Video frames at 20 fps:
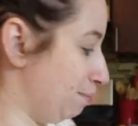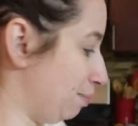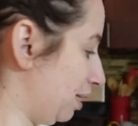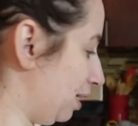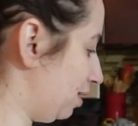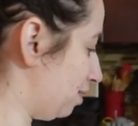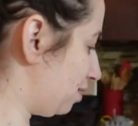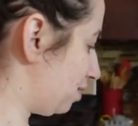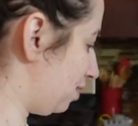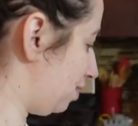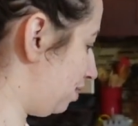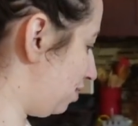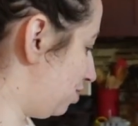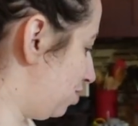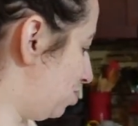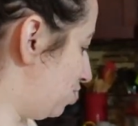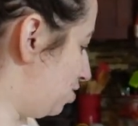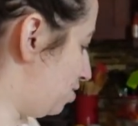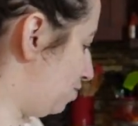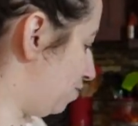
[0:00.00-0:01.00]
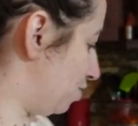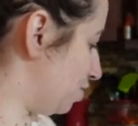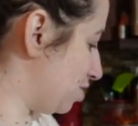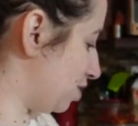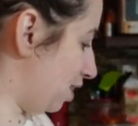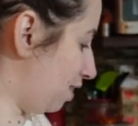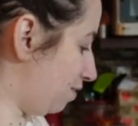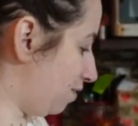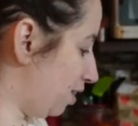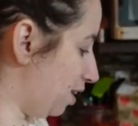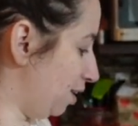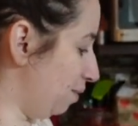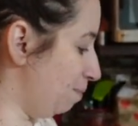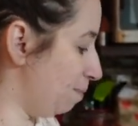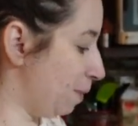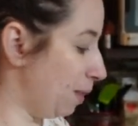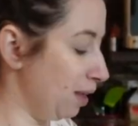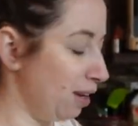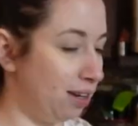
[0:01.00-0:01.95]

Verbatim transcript: but for safety.